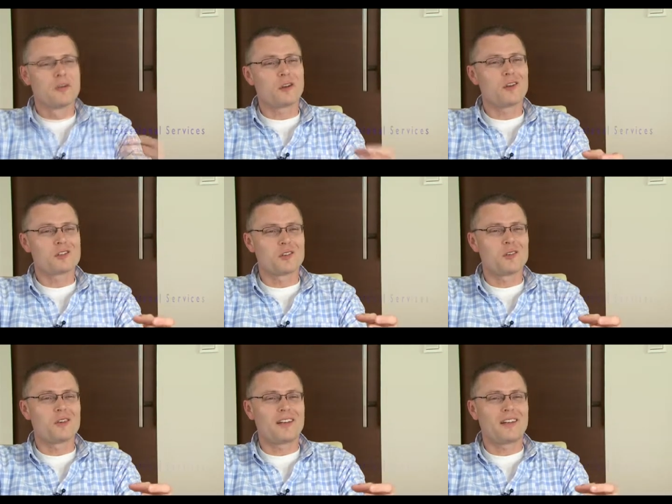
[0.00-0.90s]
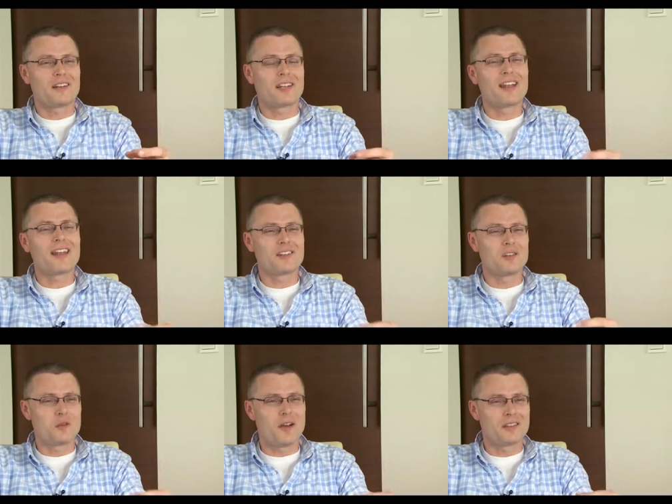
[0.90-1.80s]
We're also
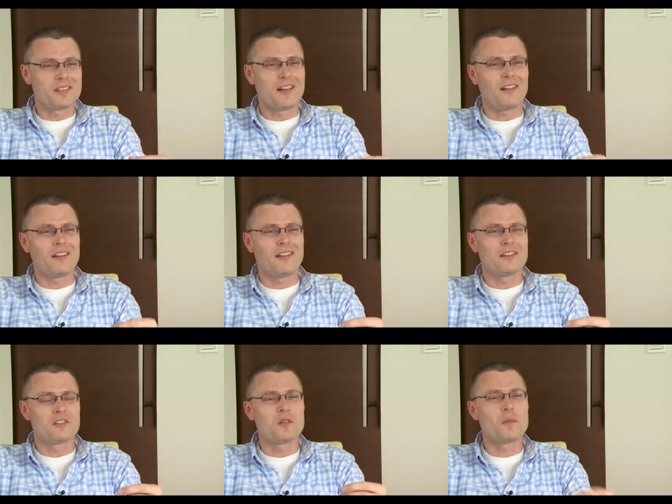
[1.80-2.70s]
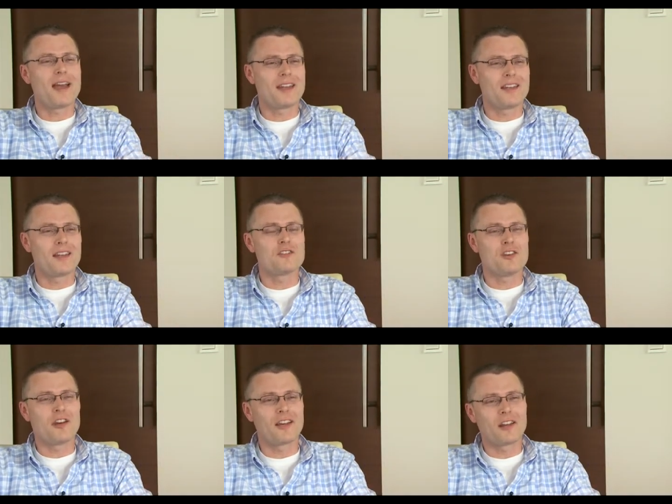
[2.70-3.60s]
connected to Alcatel, to the back-end
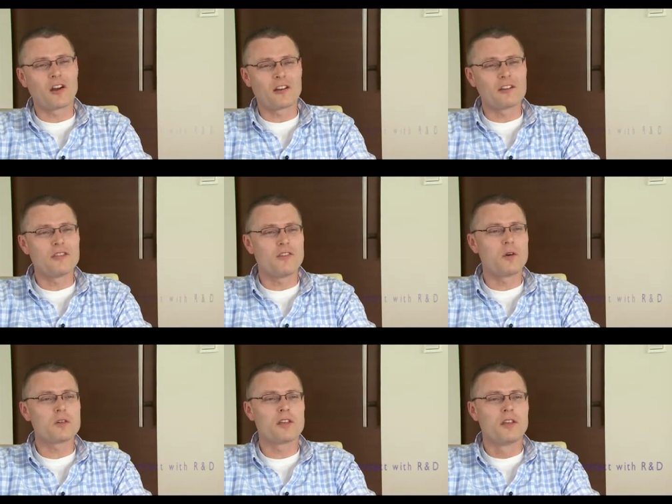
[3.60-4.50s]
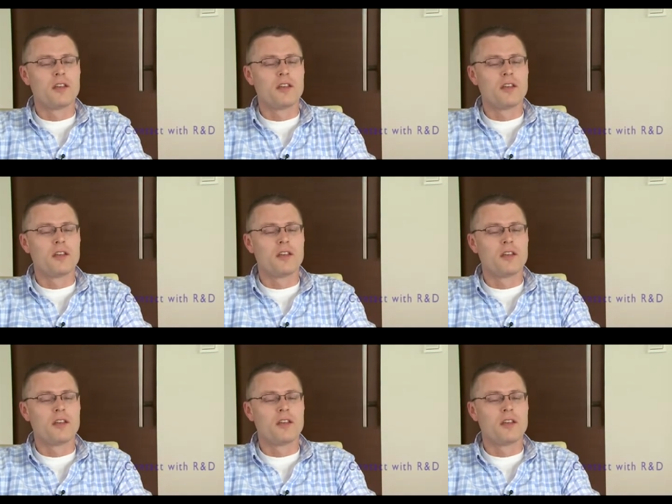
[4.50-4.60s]
engineering and R&D folks.